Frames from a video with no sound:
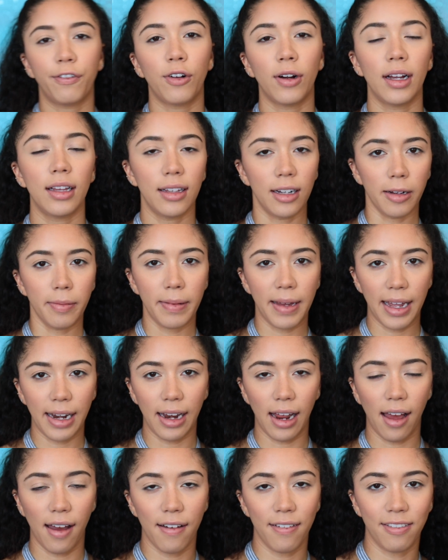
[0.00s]
for a little
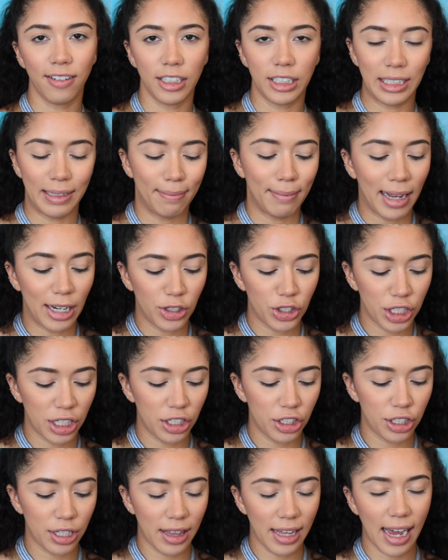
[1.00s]
bit of
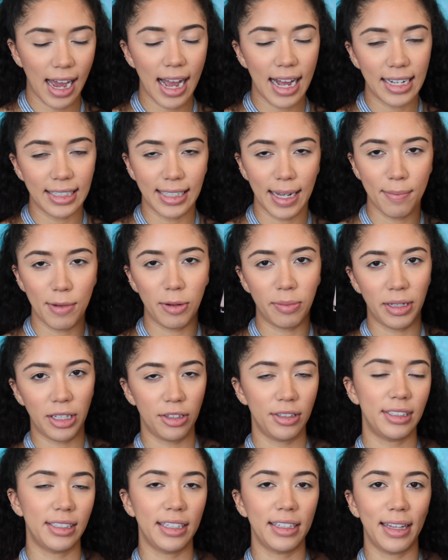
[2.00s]
dimension to the eyes, I'm going to be
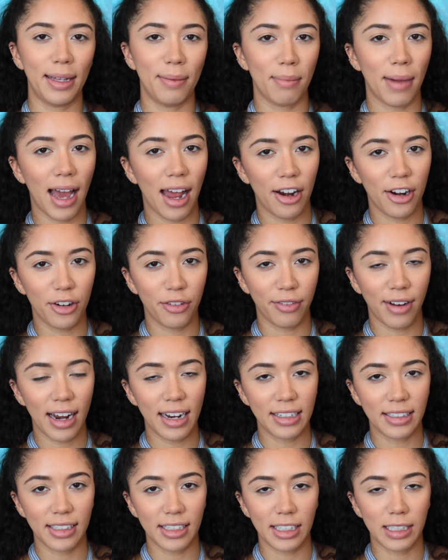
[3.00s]
using the Modern
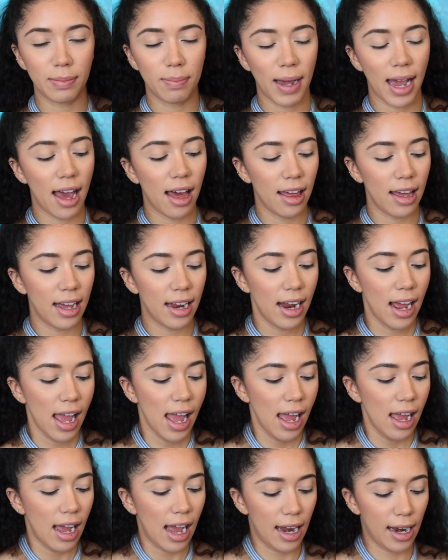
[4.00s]
Renaissance palette,
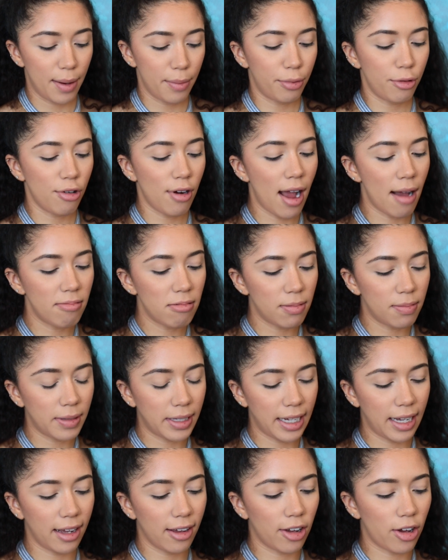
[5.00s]
and I'm
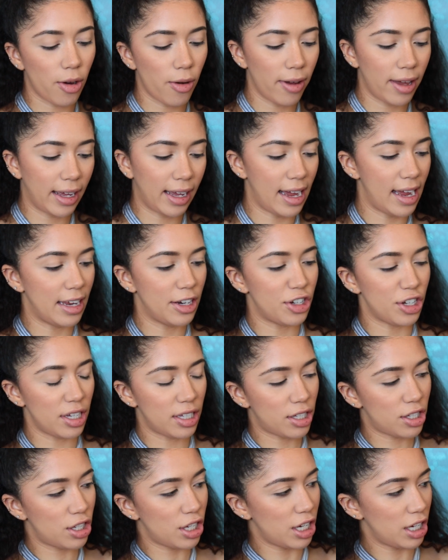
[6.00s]
probably going
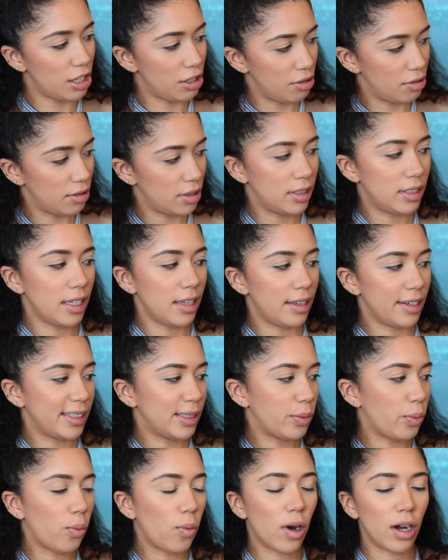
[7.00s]
just to use
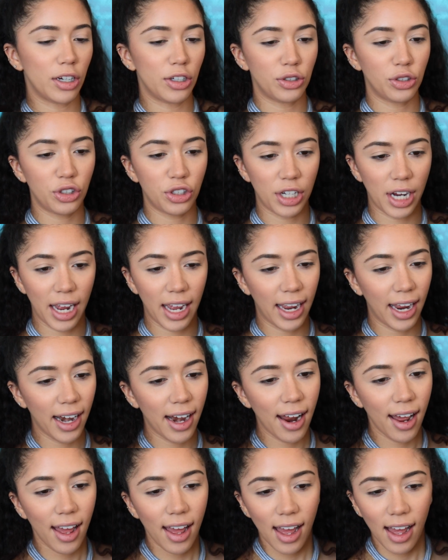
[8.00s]
this one
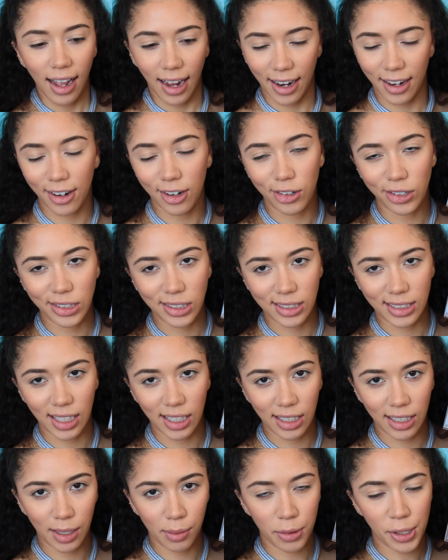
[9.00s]
shade. I know it's
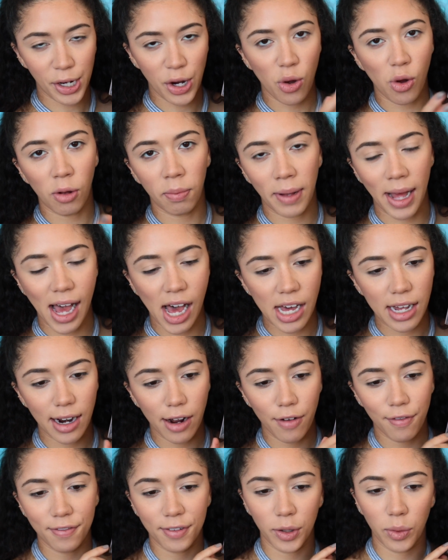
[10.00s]
silly to bring a whole palette
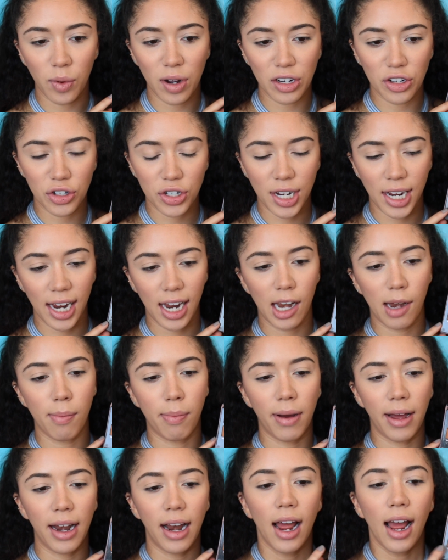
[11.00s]
out for one
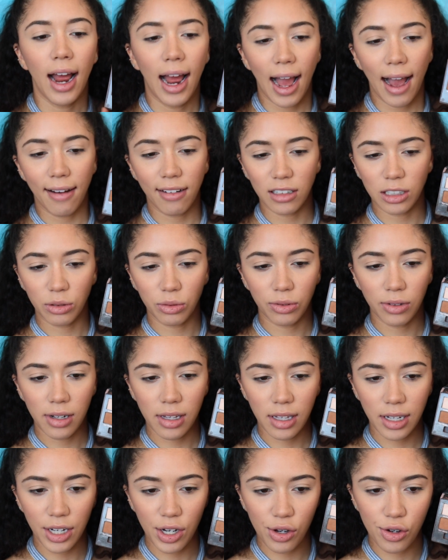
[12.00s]
shade, but I was
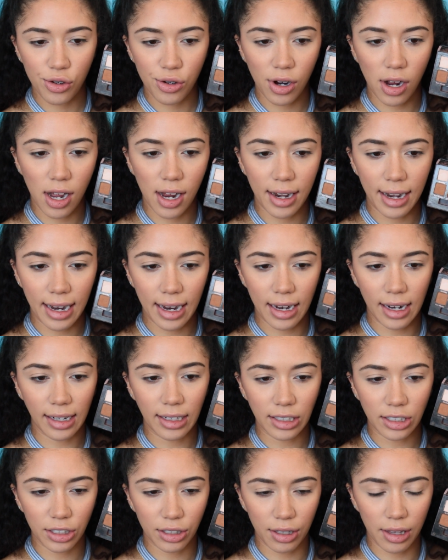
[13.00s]
really drawn
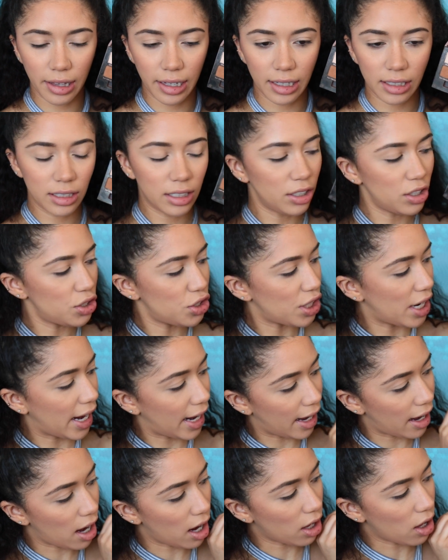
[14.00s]
into this
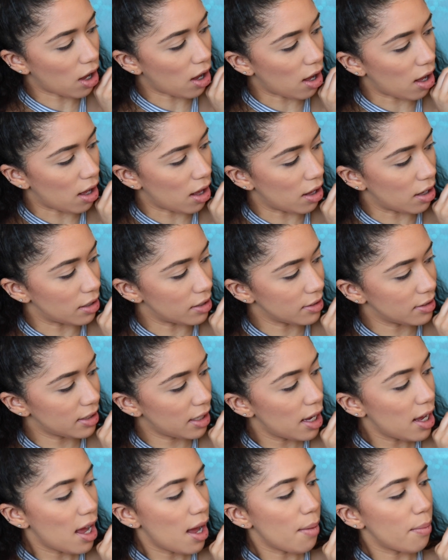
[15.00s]
shade
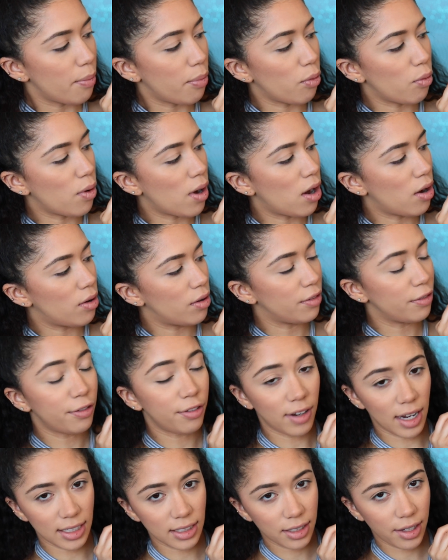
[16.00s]
called Buon
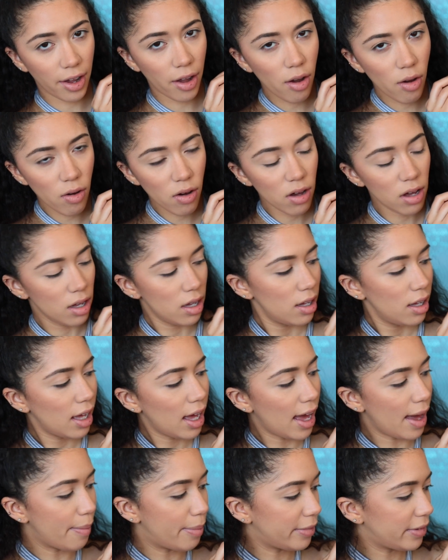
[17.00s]
Fresco,
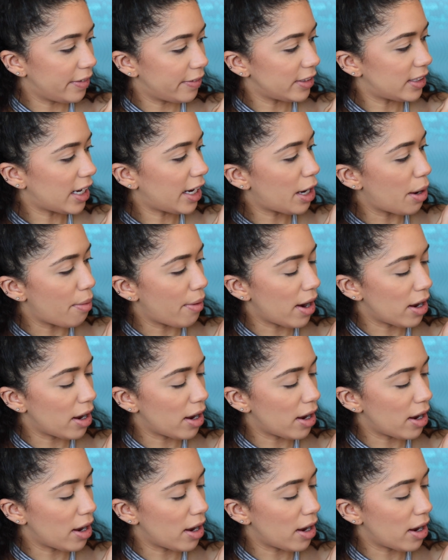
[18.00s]
I believe is how you